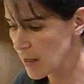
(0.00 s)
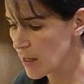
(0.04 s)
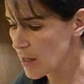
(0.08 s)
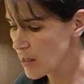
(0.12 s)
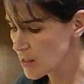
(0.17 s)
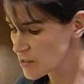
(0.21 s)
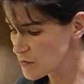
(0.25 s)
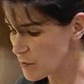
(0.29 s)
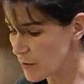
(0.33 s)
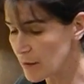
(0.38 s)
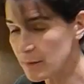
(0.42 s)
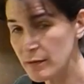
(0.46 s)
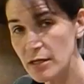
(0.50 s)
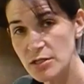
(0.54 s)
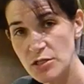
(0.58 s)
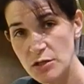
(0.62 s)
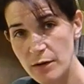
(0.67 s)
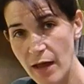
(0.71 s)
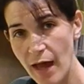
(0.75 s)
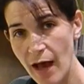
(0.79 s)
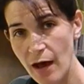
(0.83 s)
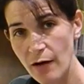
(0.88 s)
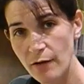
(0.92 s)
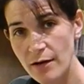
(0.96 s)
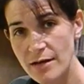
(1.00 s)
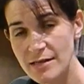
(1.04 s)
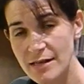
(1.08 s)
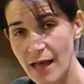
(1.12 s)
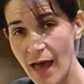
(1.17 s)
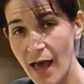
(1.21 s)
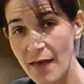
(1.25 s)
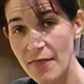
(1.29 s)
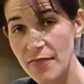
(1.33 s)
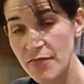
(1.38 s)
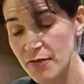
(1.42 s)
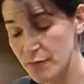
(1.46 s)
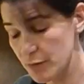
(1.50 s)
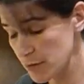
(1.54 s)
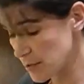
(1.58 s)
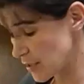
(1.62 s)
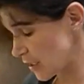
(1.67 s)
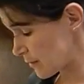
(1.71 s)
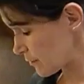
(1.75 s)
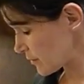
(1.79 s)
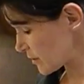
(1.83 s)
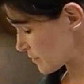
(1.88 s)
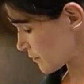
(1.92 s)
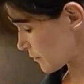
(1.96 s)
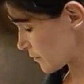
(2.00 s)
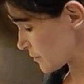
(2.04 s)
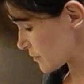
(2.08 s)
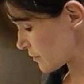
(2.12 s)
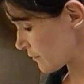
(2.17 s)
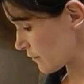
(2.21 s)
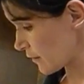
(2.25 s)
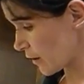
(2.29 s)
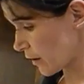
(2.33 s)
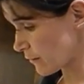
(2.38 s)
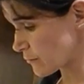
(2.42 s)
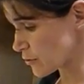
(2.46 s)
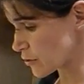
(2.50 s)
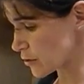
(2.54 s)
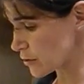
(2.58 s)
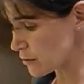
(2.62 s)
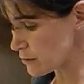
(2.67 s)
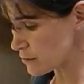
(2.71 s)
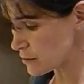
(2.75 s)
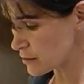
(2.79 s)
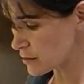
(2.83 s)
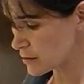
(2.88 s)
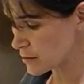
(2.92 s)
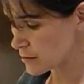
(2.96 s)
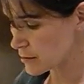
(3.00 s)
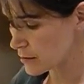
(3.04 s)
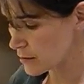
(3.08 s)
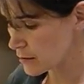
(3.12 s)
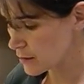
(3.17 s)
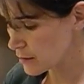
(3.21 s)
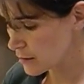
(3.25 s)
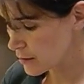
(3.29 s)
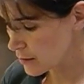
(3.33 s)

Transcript: So what I'm going to do now is add 3 tablespoons of lime juice.